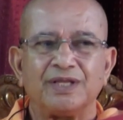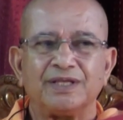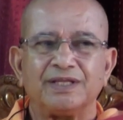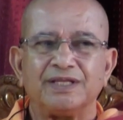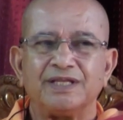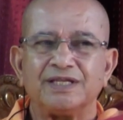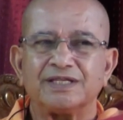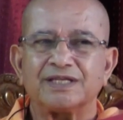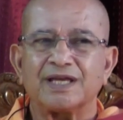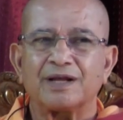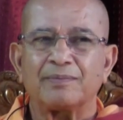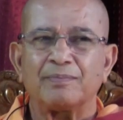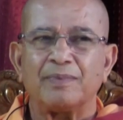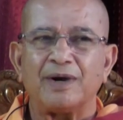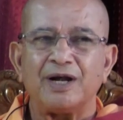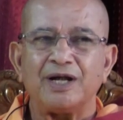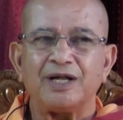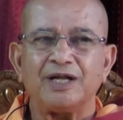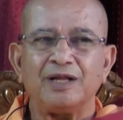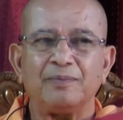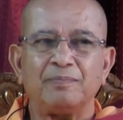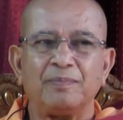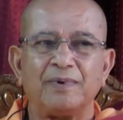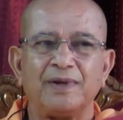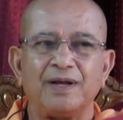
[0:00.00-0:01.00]
These are
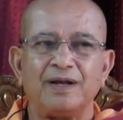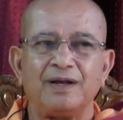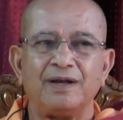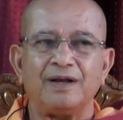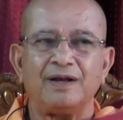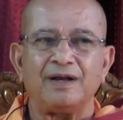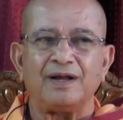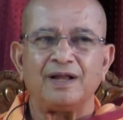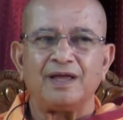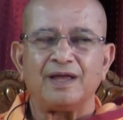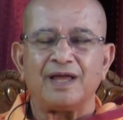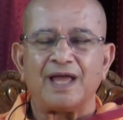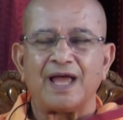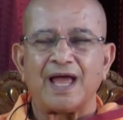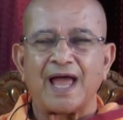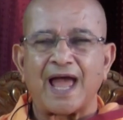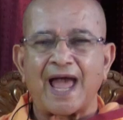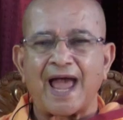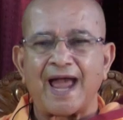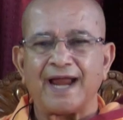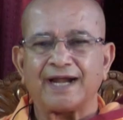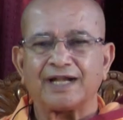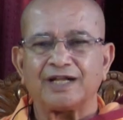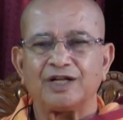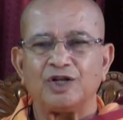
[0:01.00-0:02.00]
multiple
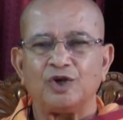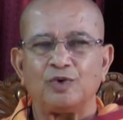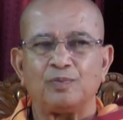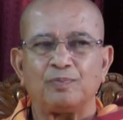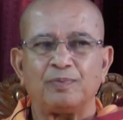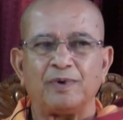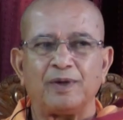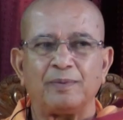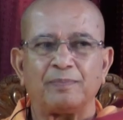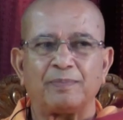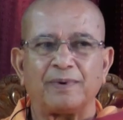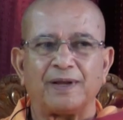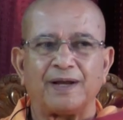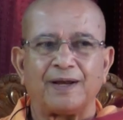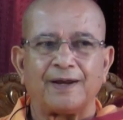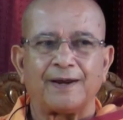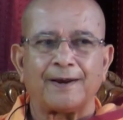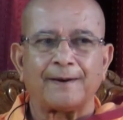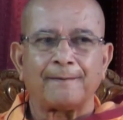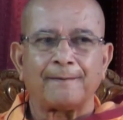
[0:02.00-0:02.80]
active people.